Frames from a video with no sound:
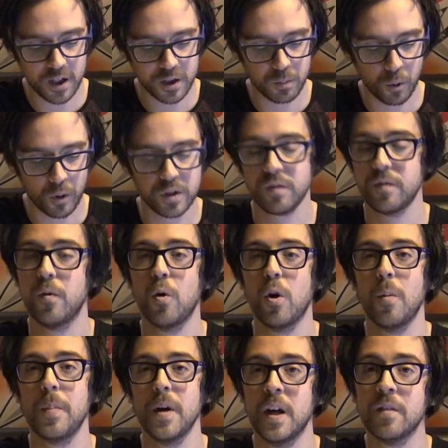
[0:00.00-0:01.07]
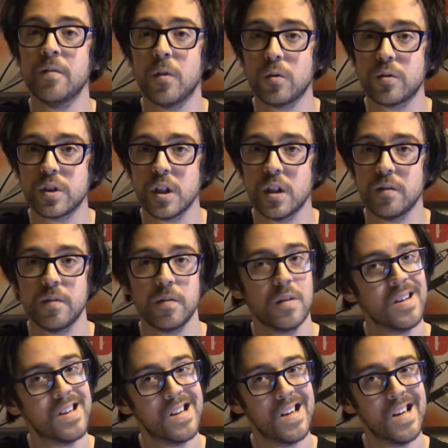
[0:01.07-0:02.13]
this one has 4 up in save.
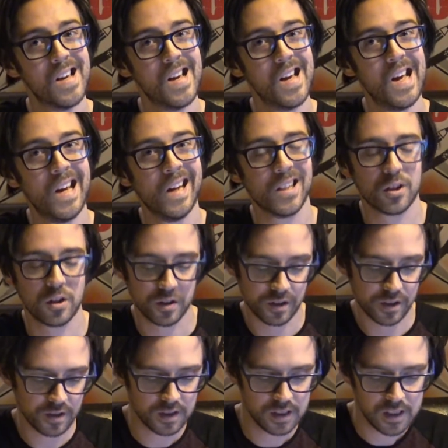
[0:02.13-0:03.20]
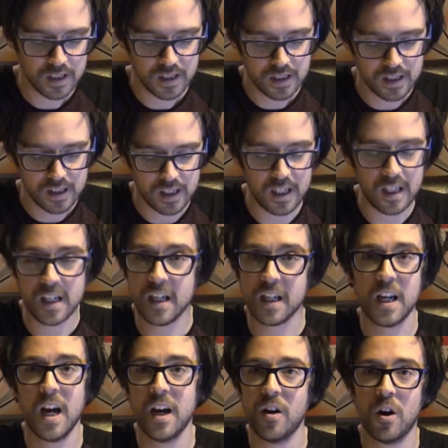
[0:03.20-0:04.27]
Excellent. Uh,
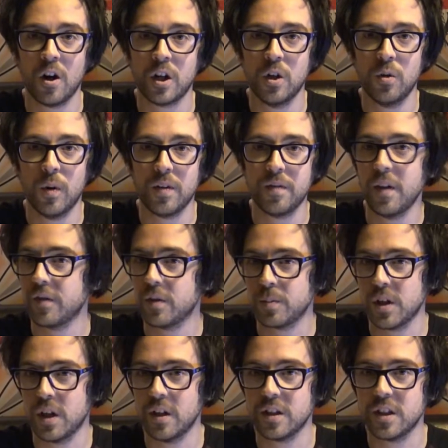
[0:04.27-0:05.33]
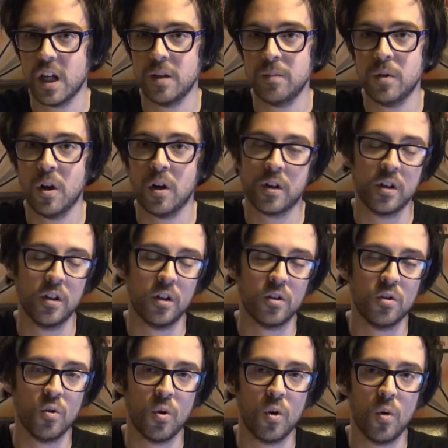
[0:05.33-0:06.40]
can argue with 50% of the time you are going to
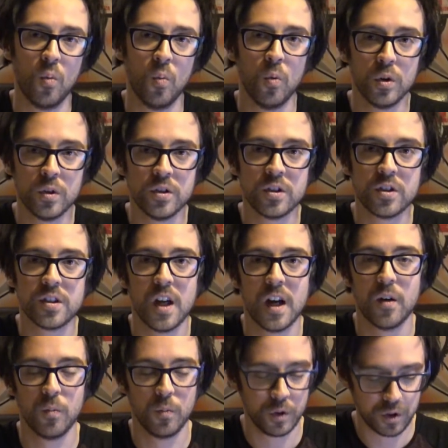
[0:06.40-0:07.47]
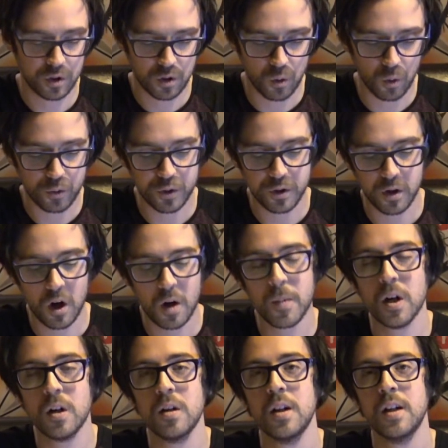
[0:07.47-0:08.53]
ignore wounds that would go through your
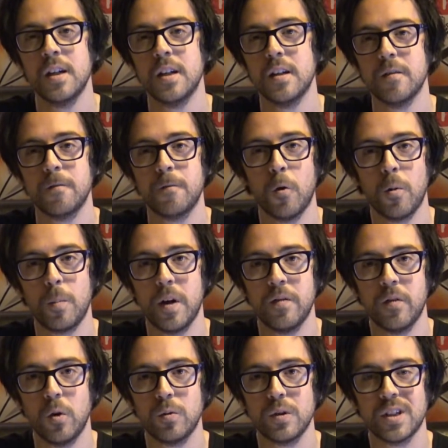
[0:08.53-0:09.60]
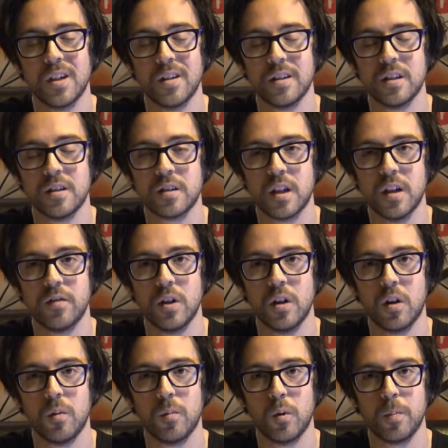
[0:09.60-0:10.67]
armour. 4 pin vol certainly does give you a
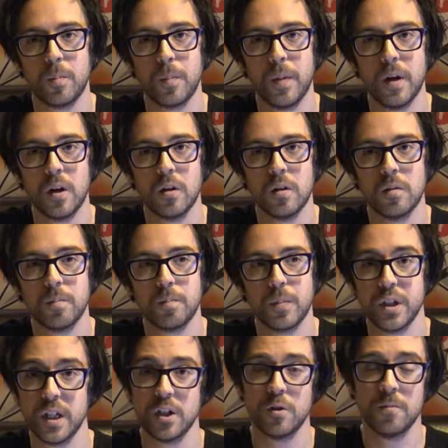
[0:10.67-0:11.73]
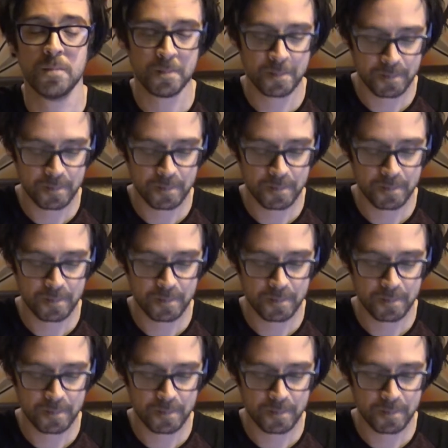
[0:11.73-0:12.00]
lot more better protection.